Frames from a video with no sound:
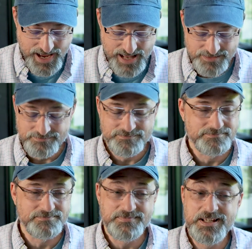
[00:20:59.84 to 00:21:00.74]
that
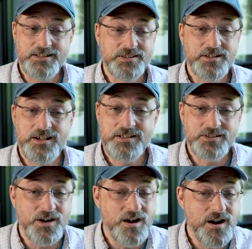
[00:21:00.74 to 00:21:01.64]
Neil Young
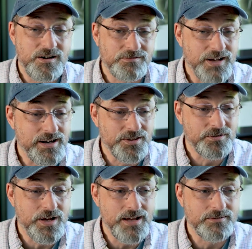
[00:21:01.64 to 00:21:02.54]
guitar right on the
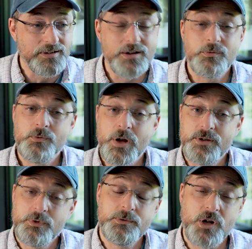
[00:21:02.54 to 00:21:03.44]
right?
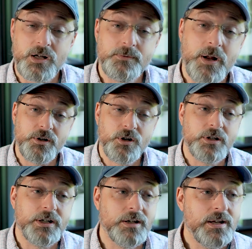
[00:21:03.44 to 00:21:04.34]
We talked
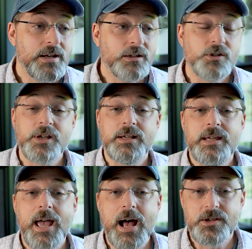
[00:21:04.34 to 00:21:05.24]
earlier. Looks like
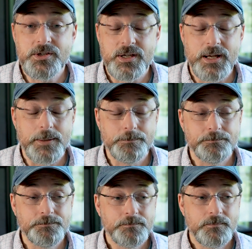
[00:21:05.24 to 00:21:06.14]
he had his
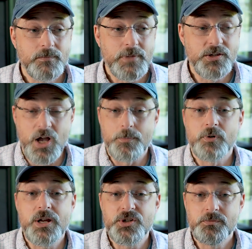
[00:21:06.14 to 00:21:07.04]

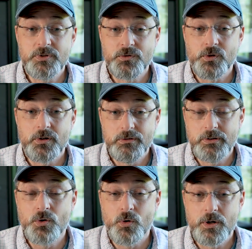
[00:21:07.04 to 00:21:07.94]
operation before he
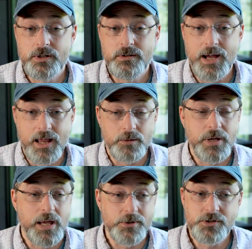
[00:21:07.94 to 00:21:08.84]
recorded
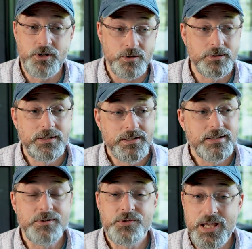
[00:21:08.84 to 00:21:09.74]
Alabama, so
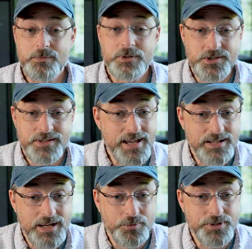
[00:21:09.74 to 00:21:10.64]
he was able to
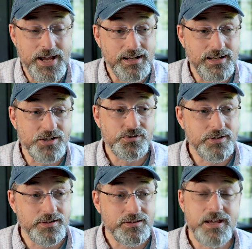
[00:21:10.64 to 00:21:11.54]
stand up with that
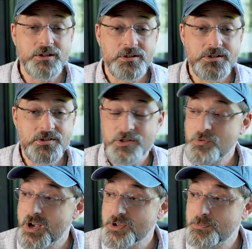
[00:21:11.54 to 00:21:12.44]
electric, and thank goodness he
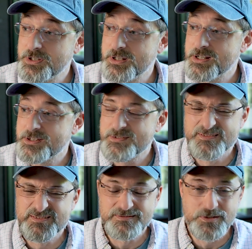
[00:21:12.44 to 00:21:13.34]
was, because
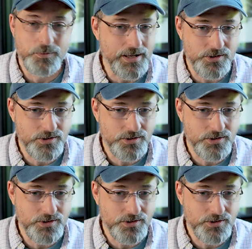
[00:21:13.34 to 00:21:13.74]
the way it